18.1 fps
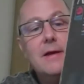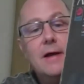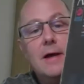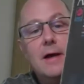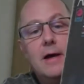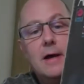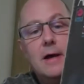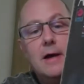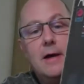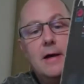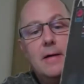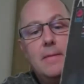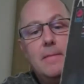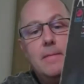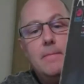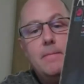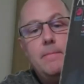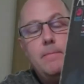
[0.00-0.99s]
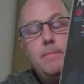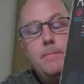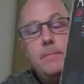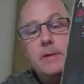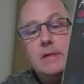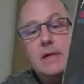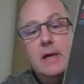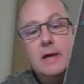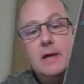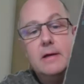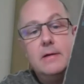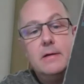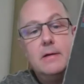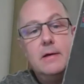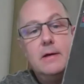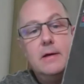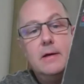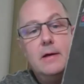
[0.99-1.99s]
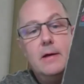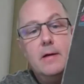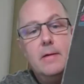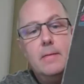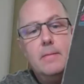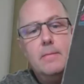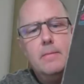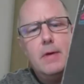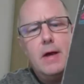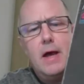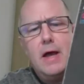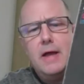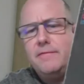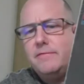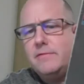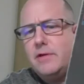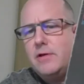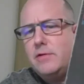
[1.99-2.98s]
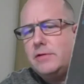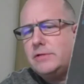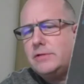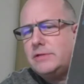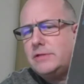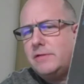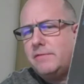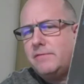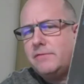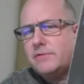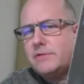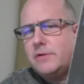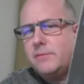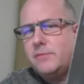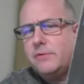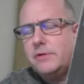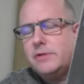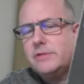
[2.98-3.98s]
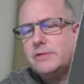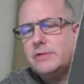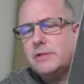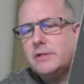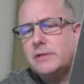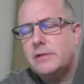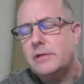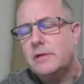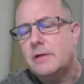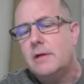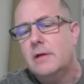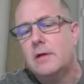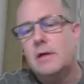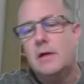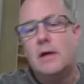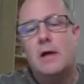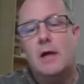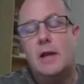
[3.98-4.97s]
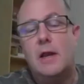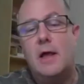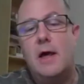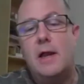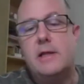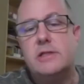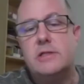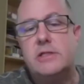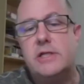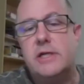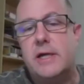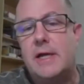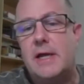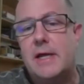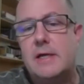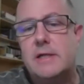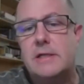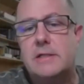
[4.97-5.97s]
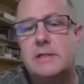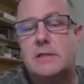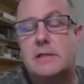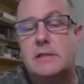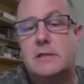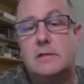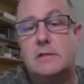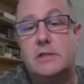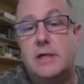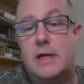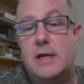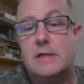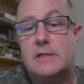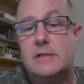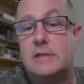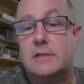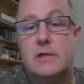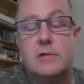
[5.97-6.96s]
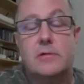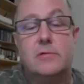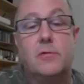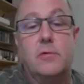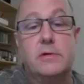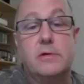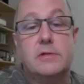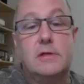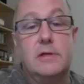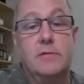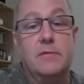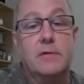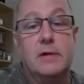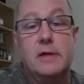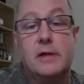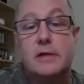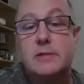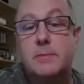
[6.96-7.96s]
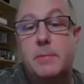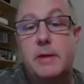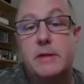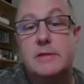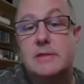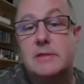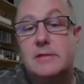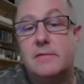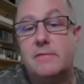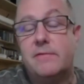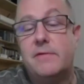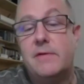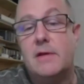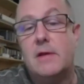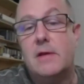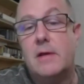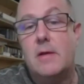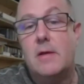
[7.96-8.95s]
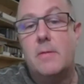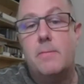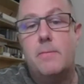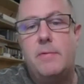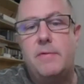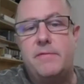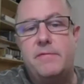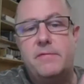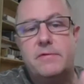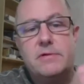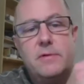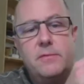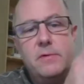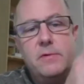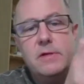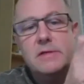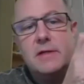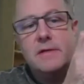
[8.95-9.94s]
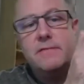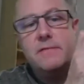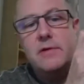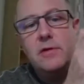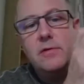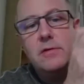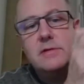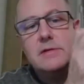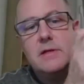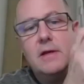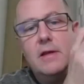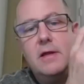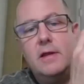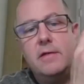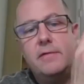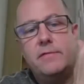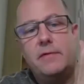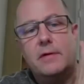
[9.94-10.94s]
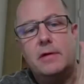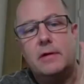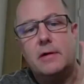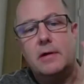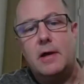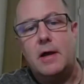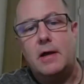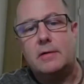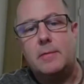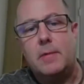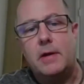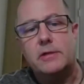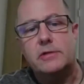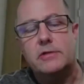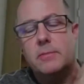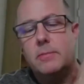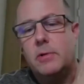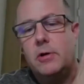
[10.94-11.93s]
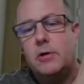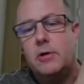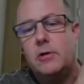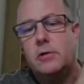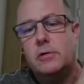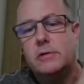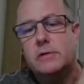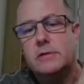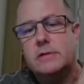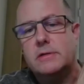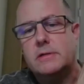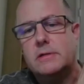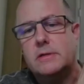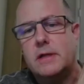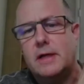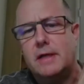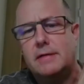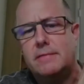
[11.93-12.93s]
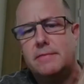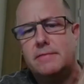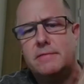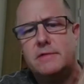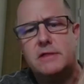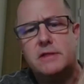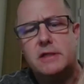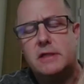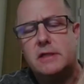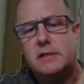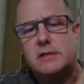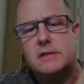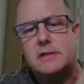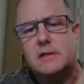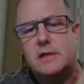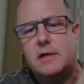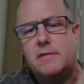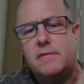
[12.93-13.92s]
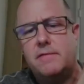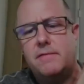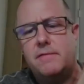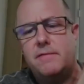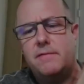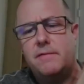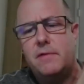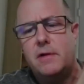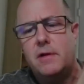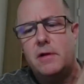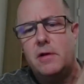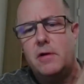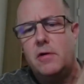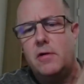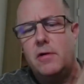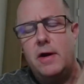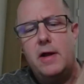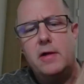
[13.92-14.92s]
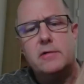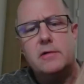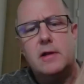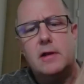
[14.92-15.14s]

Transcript: But yeah, I've noticed that for some reason, a lot of jazz is notoriously really expensive. But for some reason, I've noticed a lot of Ahmad Jamal. I see his stuff around a